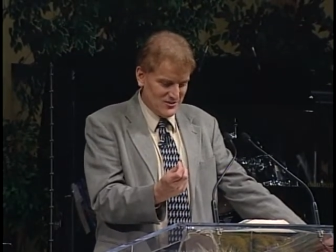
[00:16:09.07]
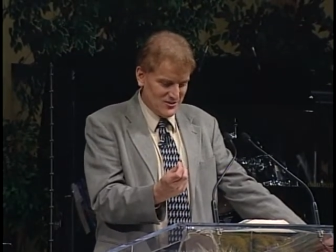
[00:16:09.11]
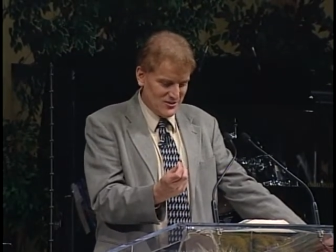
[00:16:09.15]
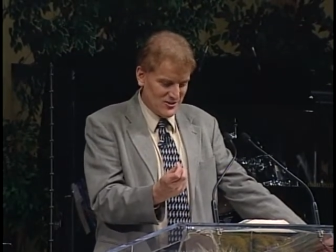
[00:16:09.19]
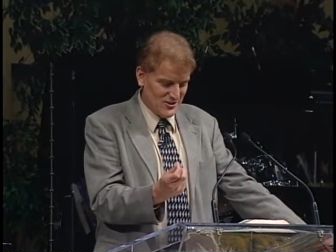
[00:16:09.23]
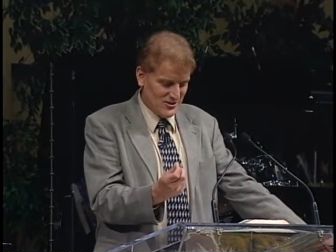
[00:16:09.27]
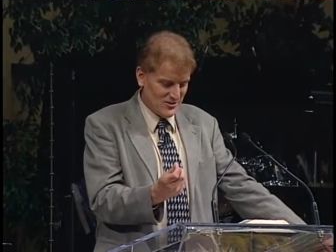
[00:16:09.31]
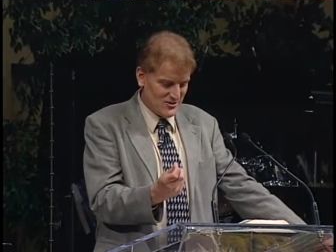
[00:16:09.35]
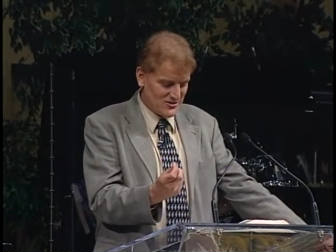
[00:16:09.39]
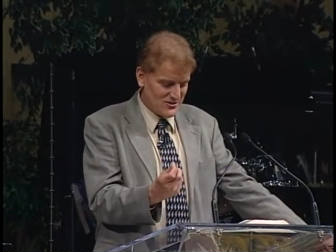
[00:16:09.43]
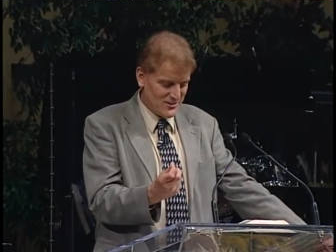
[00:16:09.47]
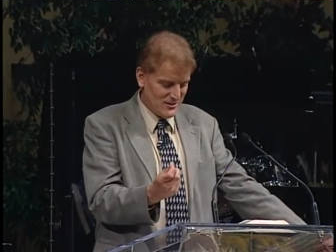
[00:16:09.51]

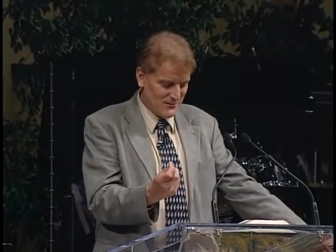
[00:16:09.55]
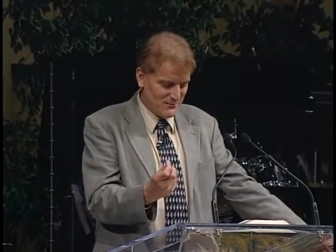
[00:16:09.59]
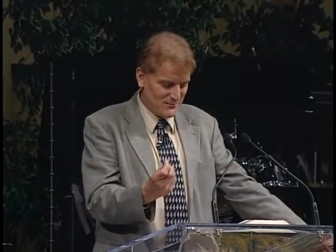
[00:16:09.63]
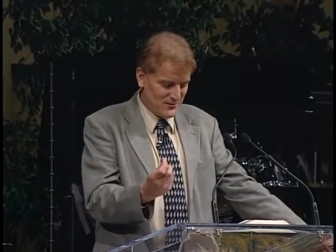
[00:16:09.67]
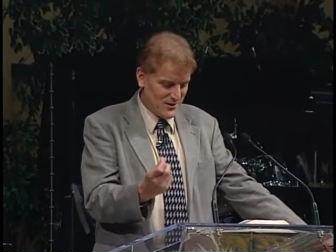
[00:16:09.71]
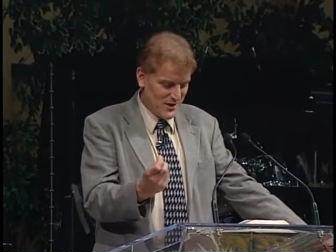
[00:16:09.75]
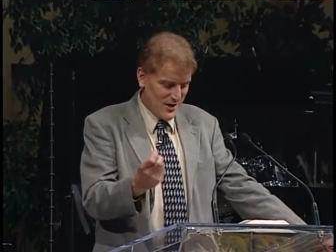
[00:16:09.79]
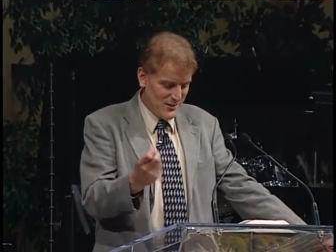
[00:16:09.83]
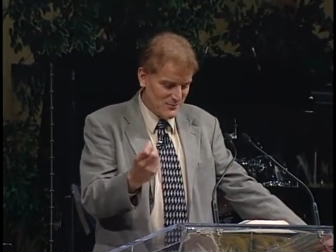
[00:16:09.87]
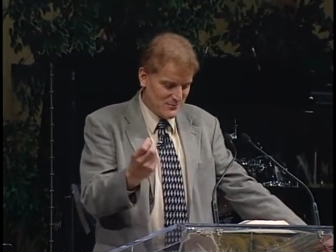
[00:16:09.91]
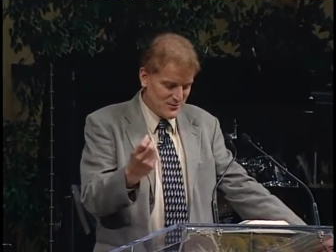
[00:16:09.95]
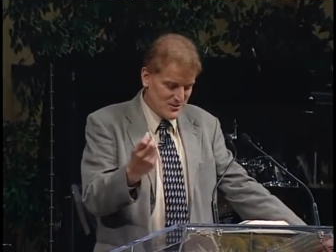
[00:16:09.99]
you know,
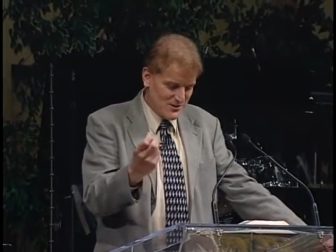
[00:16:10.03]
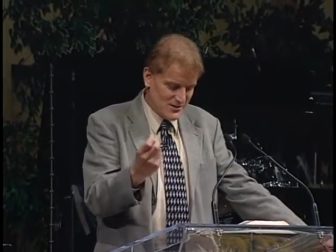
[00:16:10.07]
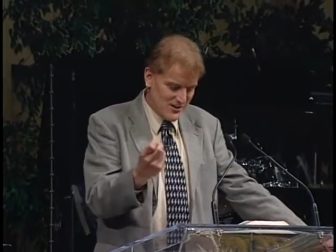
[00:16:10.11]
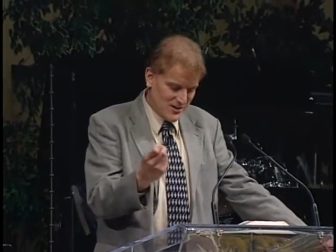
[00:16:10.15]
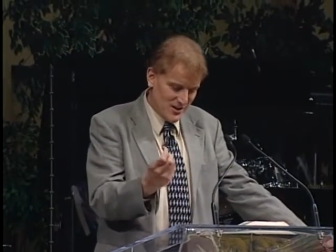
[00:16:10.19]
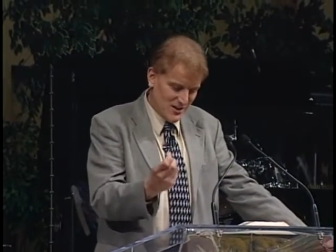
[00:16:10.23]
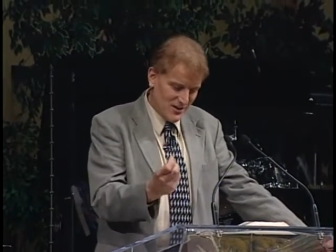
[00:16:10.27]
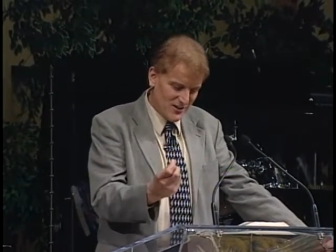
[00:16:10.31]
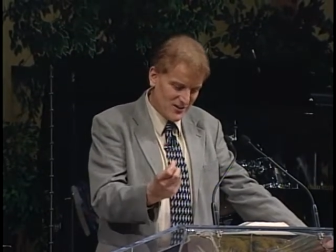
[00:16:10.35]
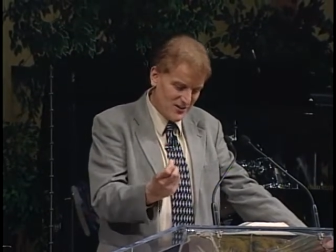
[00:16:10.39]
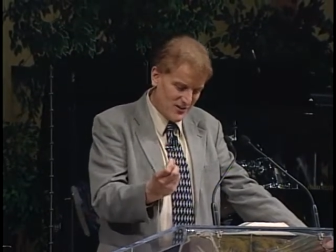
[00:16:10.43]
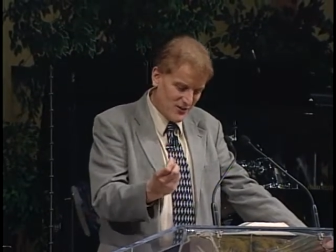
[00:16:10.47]
sometimes
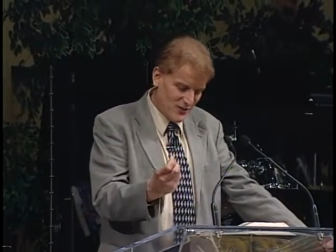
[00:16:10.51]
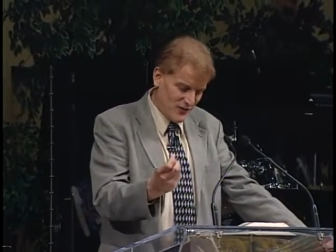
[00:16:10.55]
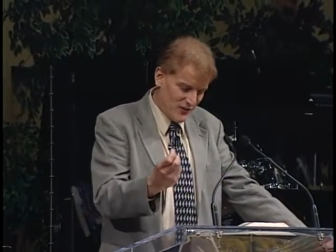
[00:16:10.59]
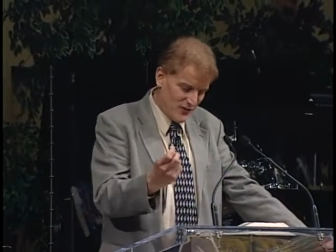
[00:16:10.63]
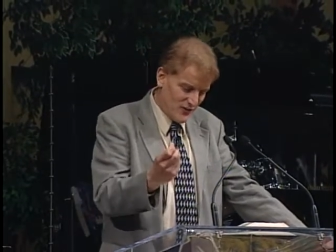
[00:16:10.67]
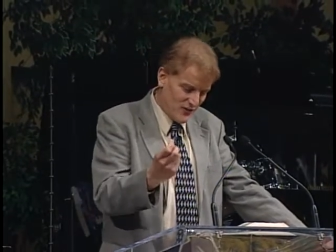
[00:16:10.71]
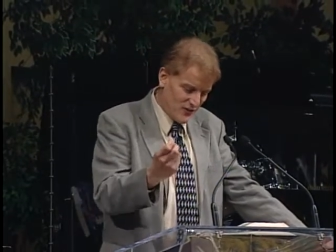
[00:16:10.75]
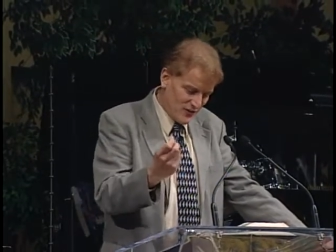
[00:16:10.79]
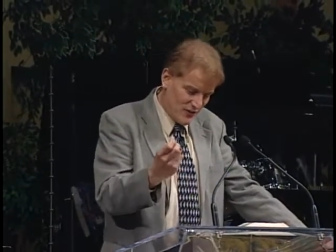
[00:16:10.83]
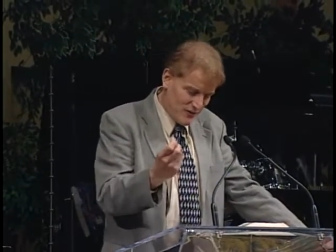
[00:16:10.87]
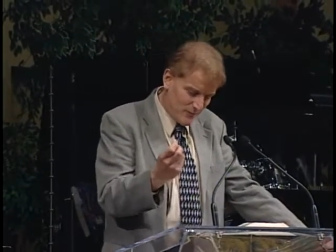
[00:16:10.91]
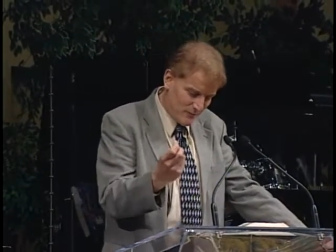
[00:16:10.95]
God
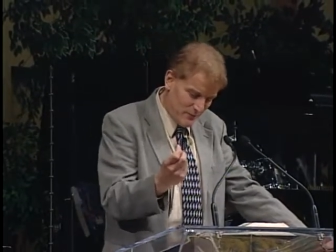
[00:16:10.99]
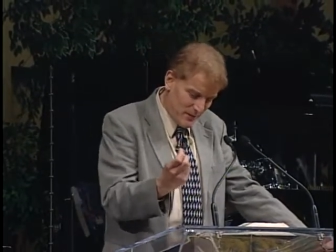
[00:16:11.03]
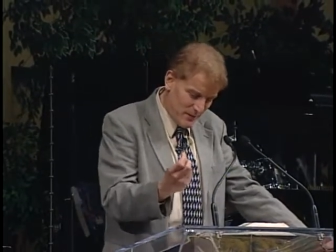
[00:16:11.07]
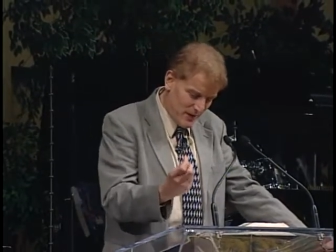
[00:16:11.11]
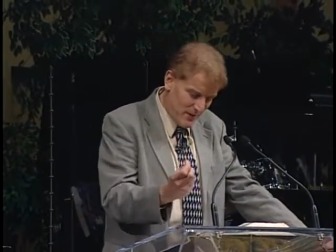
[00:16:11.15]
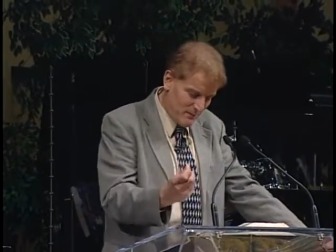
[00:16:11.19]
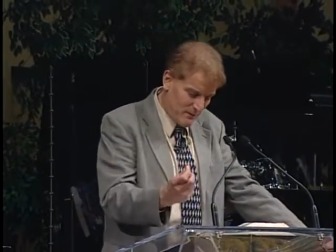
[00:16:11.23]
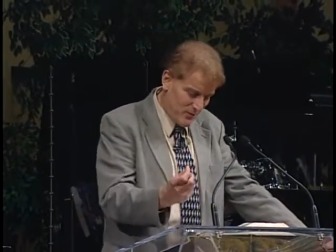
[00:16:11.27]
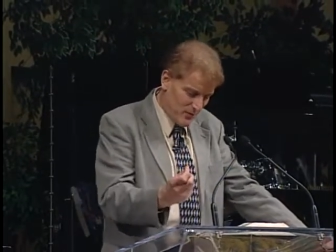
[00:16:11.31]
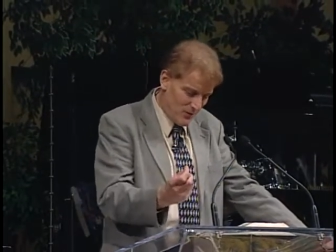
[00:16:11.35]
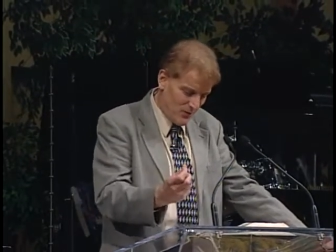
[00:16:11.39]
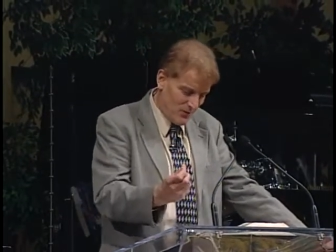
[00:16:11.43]
uses
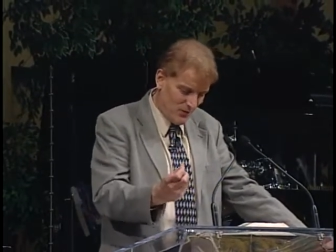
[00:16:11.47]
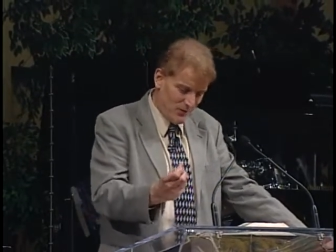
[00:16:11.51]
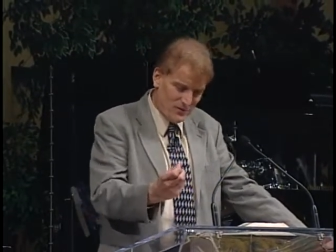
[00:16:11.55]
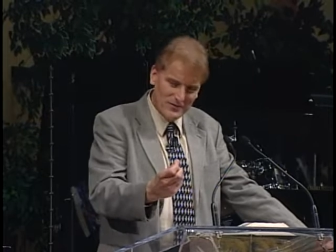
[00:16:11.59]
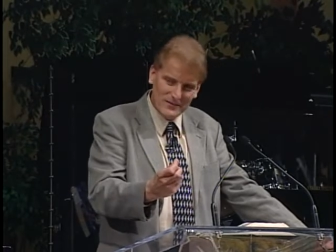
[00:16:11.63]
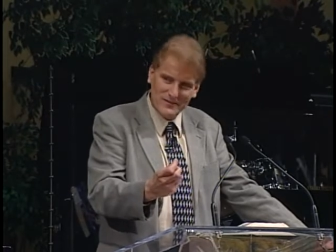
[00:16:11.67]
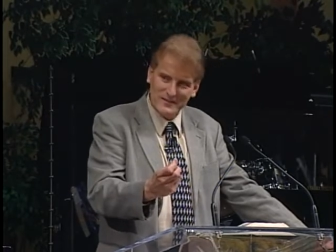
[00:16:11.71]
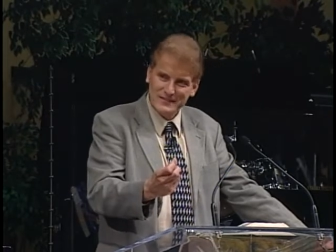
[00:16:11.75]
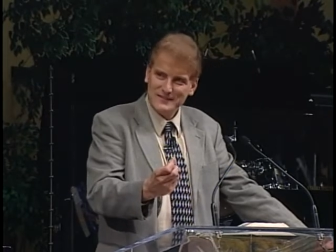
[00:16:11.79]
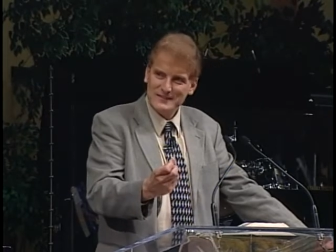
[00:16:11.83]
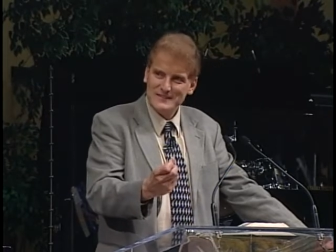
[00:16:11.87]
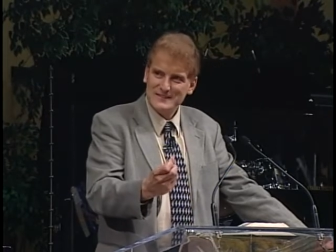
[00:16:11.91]

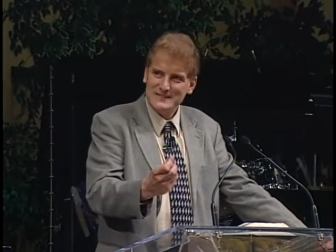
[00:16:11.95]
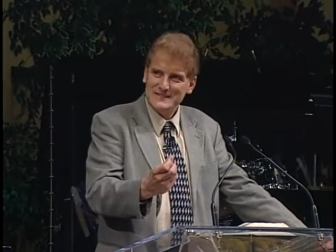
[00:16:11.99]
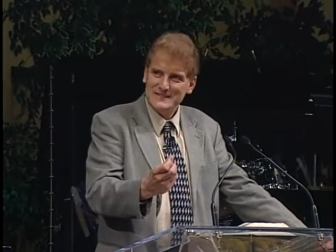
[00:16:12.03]
people